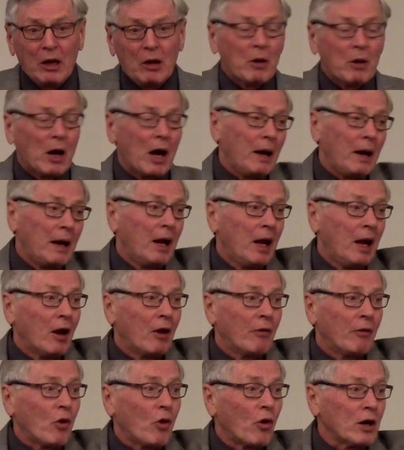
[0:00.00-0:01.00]
But
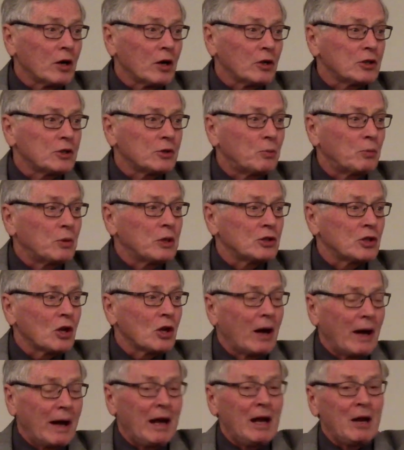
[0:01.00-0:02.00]
of course, we
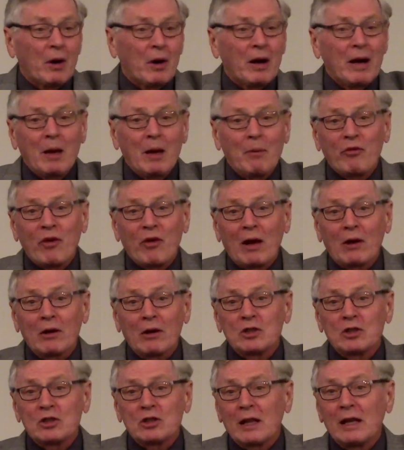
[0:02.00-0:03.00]
saw Abraham fell
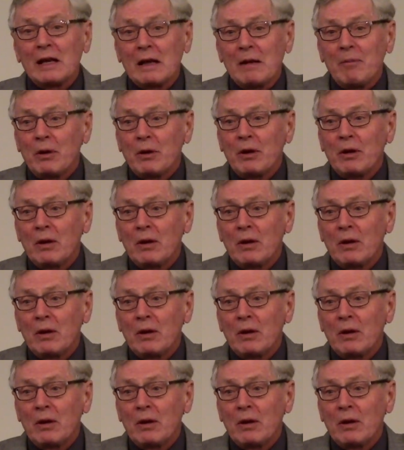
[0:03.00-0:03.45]
asleep.